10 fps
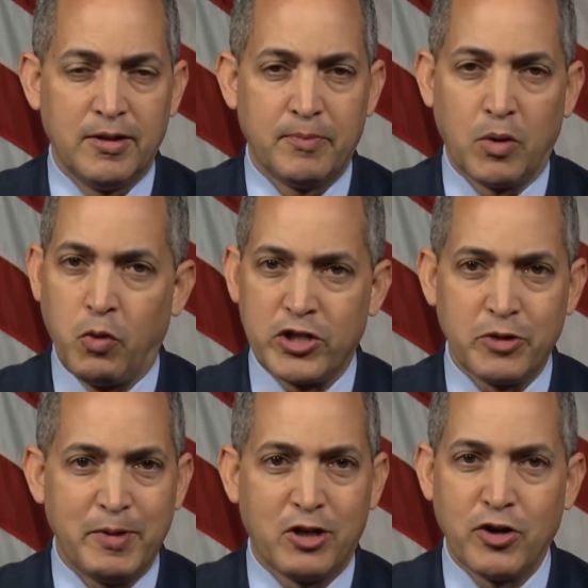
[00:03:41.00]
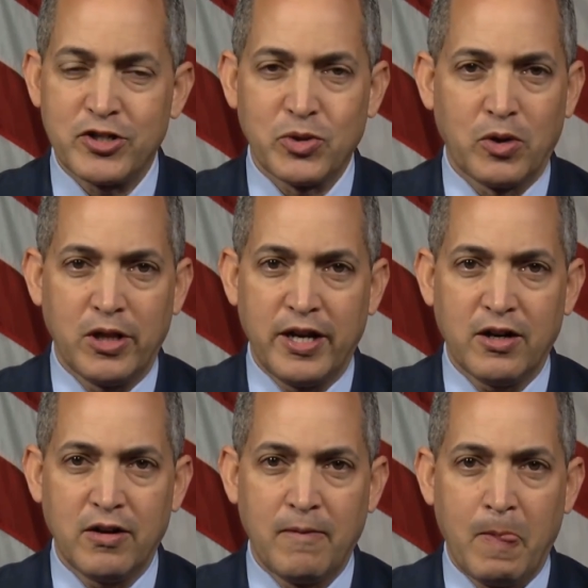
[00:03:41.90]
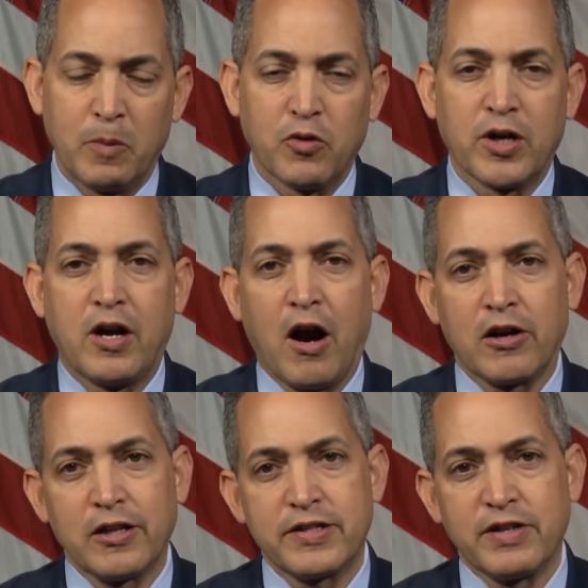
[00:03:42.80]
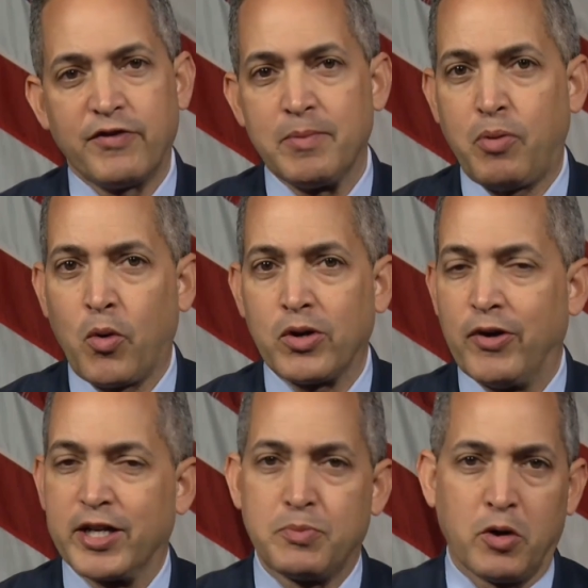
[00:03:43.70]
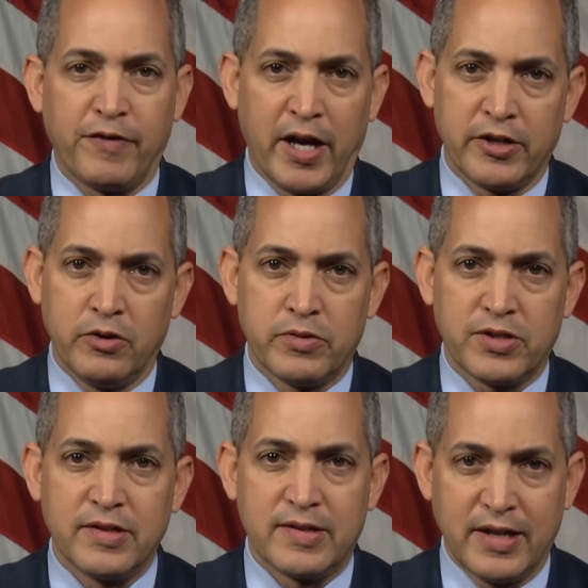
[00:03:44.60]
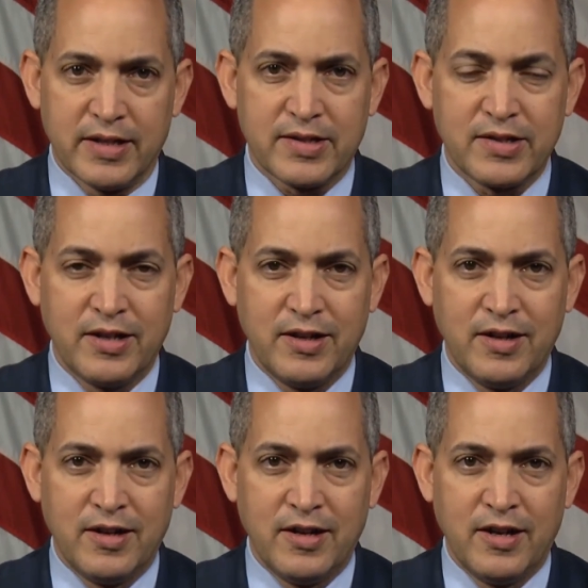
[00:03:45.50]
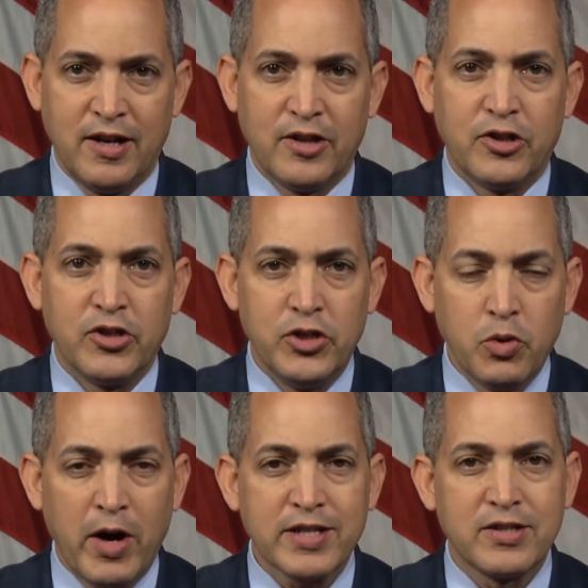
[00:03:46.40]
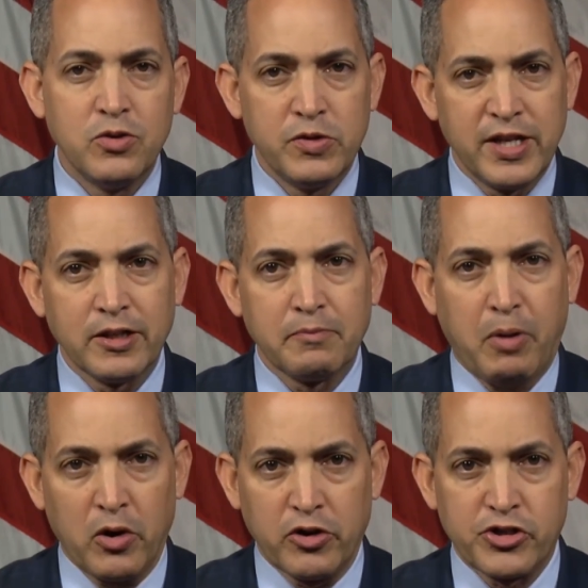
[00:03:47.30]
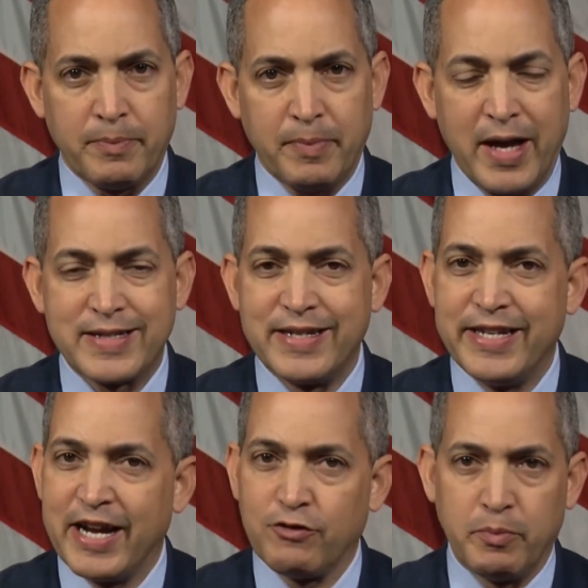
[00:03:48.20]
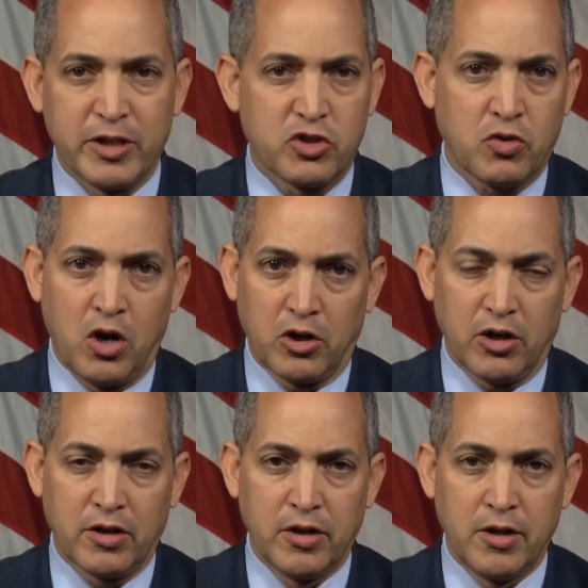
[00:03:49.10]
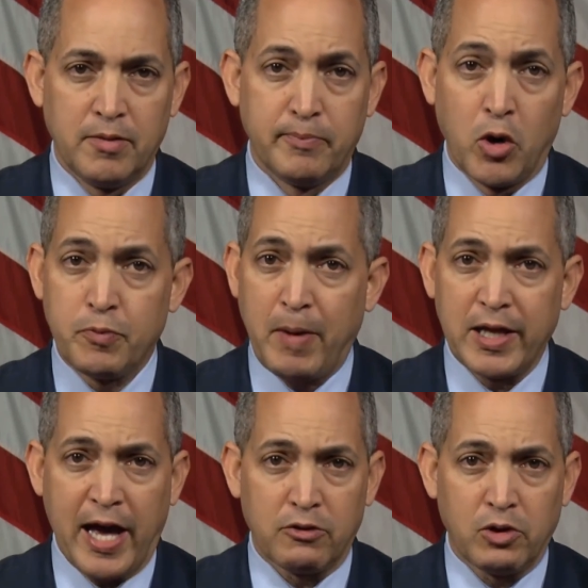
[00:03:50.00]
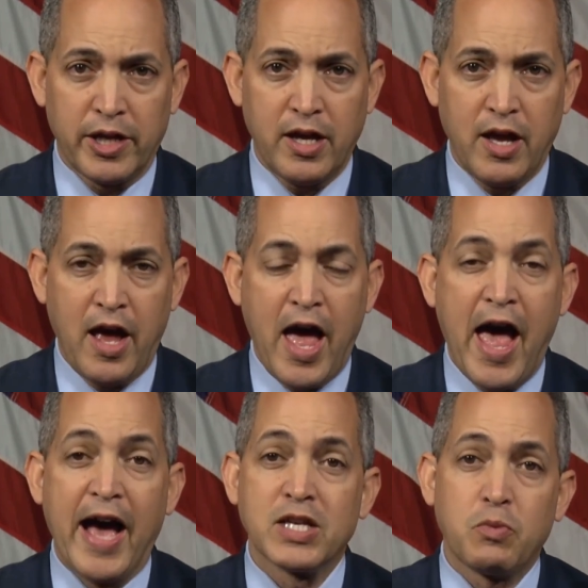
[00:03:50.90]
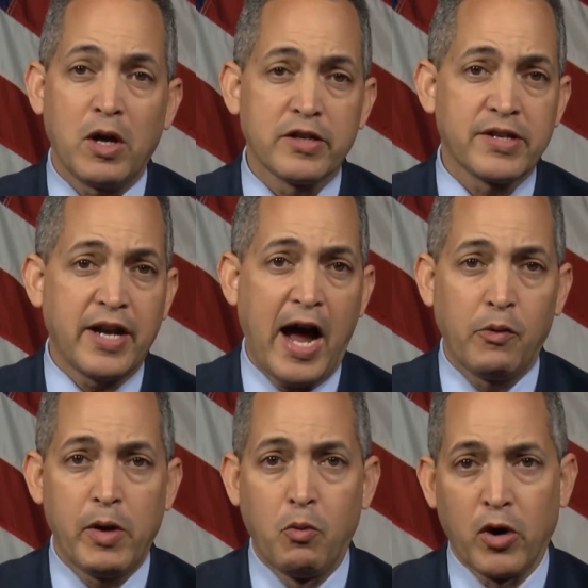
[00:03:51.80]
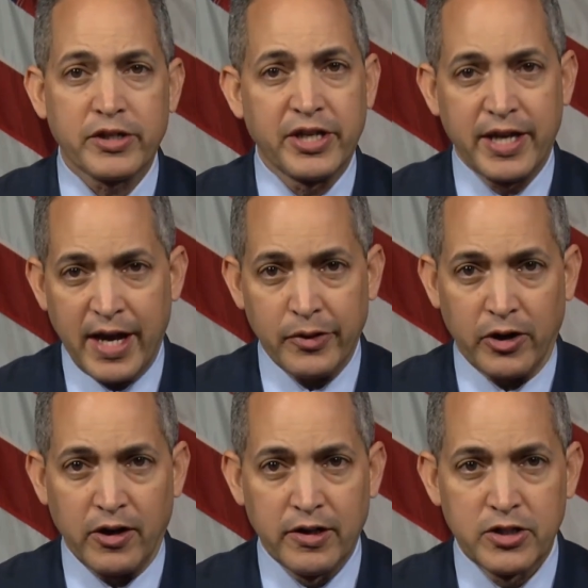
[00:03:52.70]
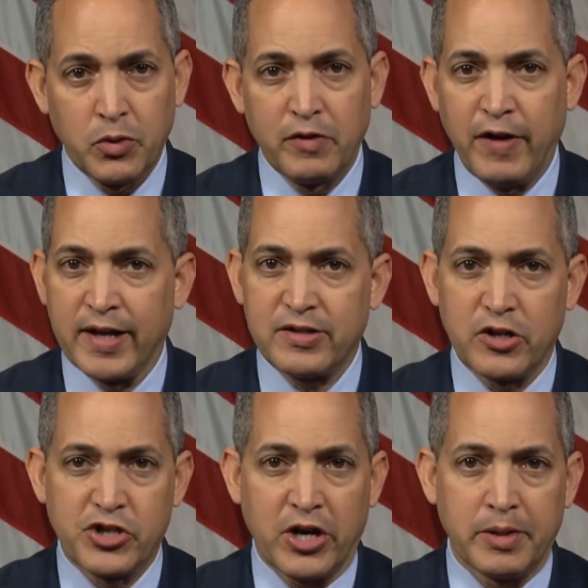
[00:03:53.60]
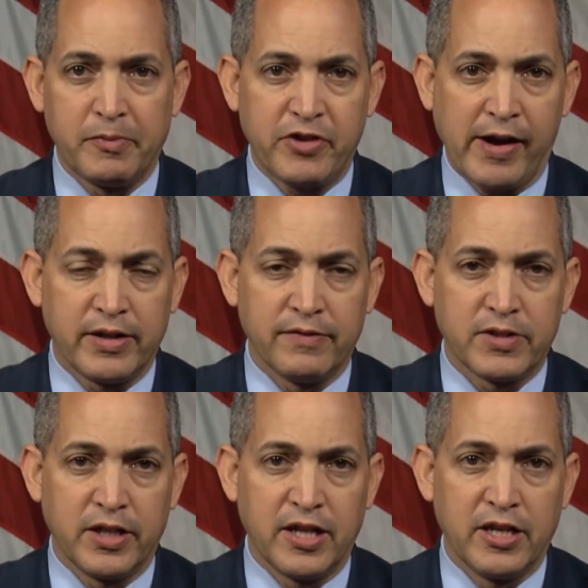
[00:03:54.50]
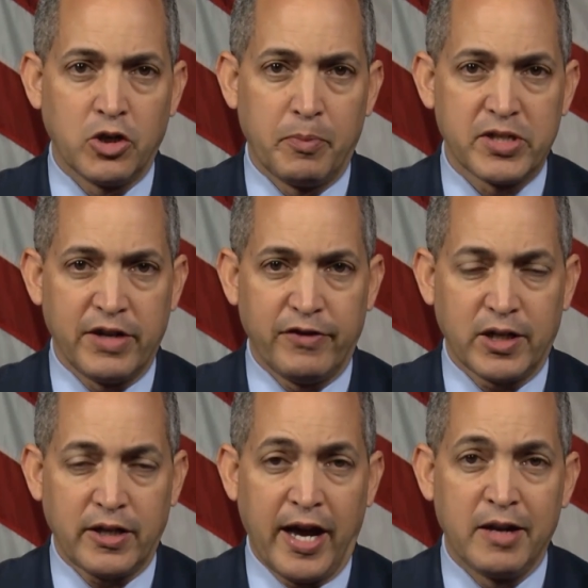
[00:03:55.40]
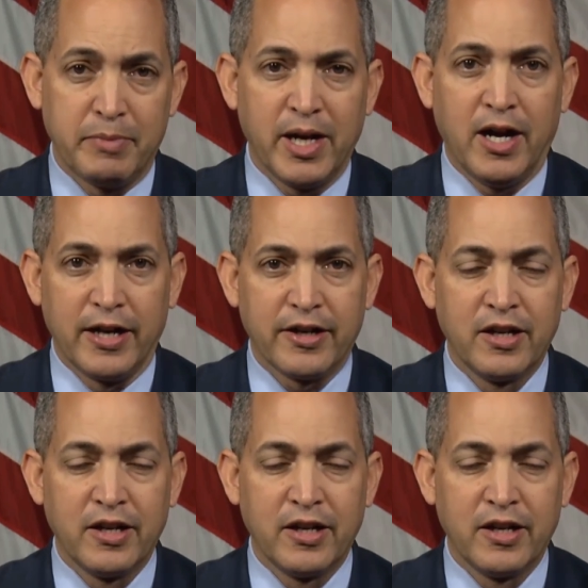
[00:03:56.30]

But what should be crystal clear, regardless of import or export values, is this: the U.S.-New Zealand partnership has never been stronger, both bilaterally as well as in how we work together to advance our shared objectives in the Indo-Pacific and beyond.